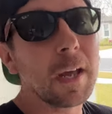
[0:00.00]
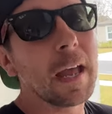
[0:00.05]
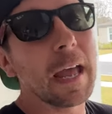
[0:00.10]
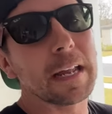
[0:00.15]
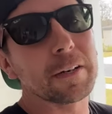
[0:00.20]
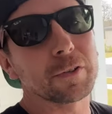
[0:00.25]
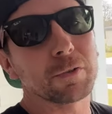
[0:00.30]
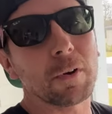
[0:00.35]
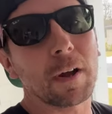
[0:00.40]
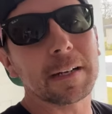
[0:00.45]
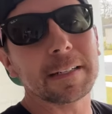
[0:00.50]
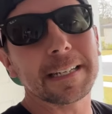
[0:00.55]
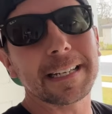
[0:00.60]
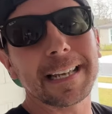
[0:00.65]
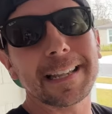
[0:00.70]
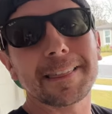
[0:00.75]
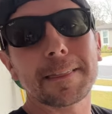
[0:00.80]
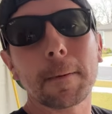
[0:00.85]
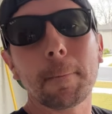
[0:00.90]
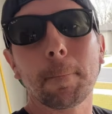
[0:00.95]
and trying to
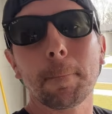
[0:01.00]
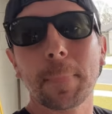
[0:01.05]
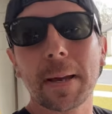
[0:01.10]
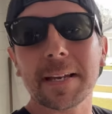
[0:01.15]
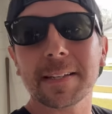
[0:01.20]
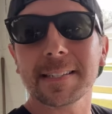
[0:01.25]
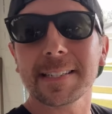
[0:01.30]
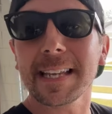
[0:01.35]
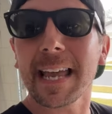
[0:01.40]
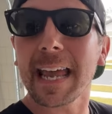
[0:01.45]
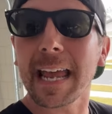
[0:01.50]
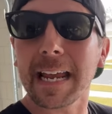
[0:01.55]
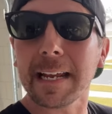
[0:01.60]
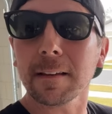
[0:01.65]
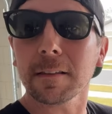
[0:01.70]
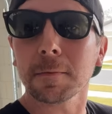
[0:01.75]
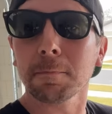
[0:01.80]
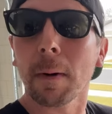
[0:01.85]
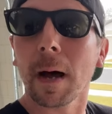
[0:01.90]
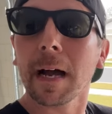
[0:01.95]
get the best
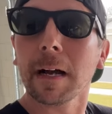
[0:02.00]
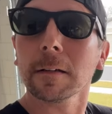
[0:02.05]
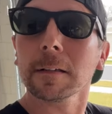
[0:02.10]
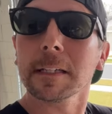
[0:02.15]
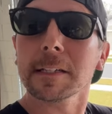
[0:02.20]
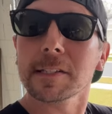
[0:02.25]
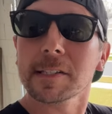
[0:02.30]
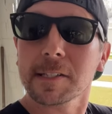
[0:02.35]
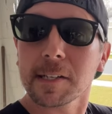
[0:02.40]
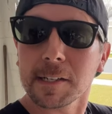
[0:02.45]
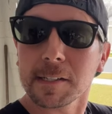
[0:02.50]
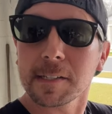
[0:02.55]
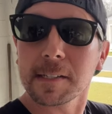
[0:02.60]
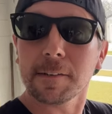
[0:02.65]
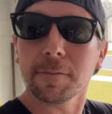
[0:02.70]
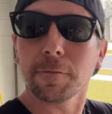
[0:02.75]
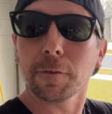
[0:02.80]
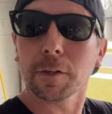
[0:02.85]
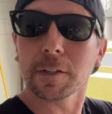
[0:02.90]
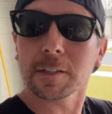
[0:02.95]
eighth mile and sixty
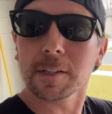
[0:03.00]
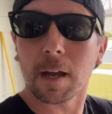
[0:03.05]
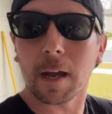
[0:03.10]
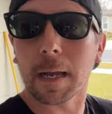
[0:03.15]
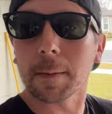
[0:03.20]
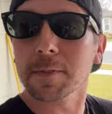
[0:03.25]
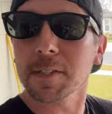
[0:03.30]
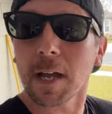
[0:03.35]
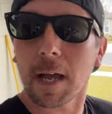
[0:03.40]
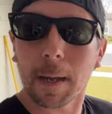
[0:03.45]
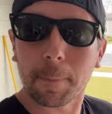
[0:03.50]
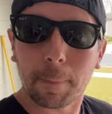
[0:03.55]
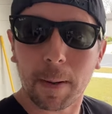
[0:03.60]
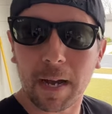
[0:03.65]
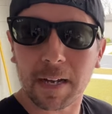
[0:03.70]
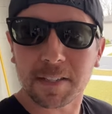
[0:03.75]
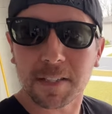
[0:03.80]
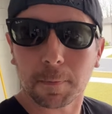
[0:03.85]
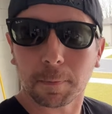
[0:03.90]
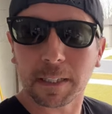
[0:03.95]
foot times I
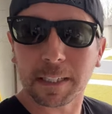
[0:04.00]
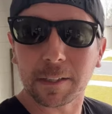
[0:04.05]
possibly